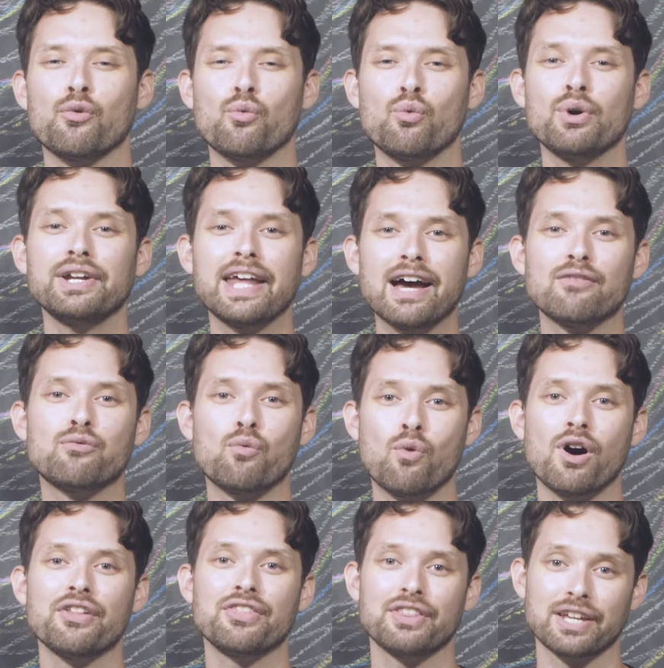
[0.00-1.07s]
would have
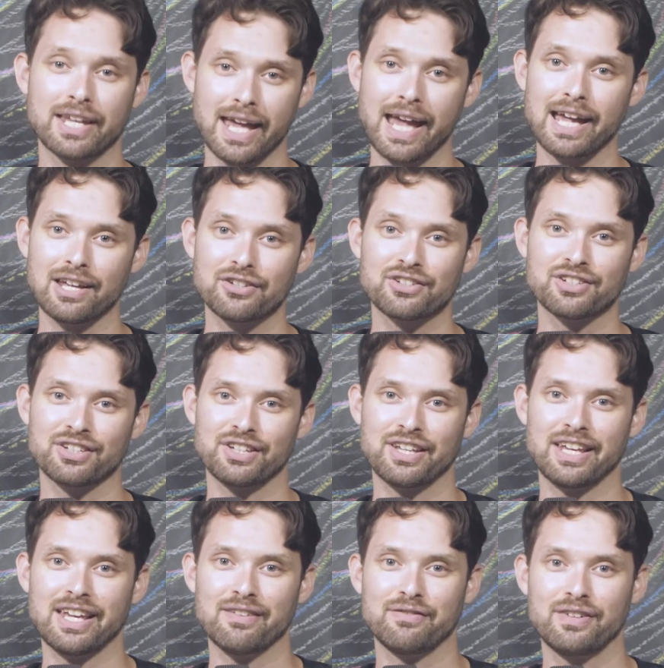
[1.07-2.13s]
won the case
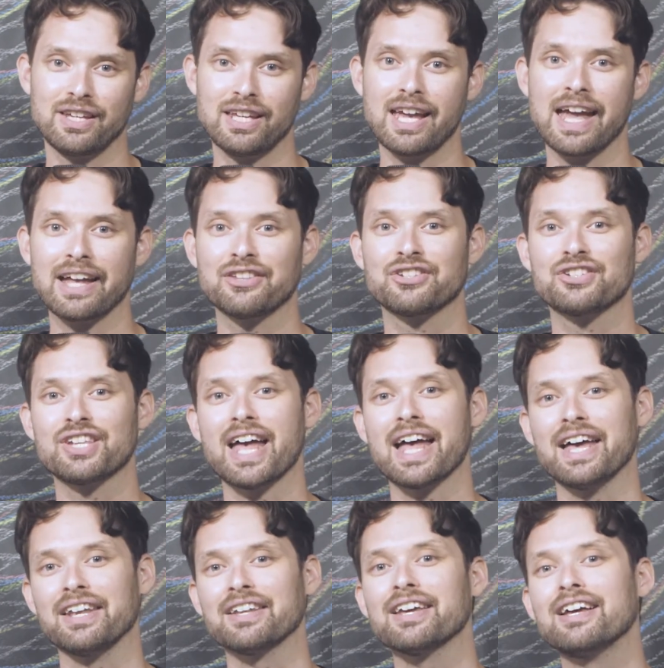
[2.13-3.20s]
if he had
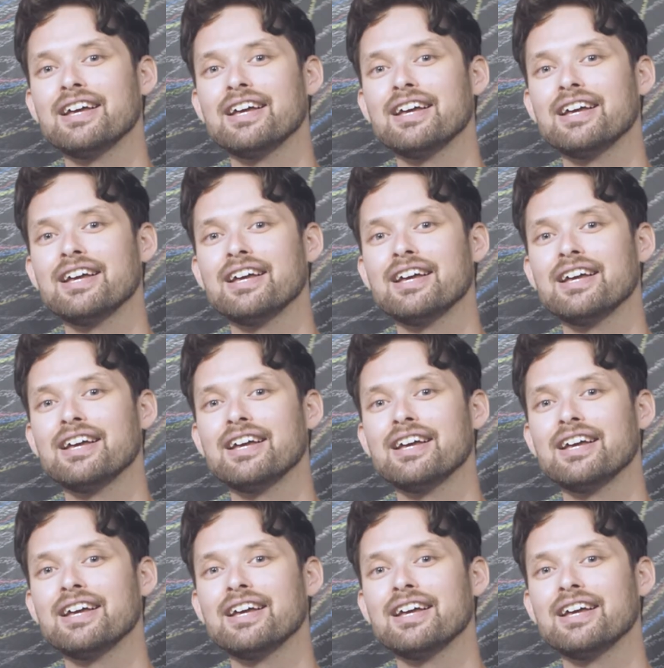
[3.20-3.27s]
said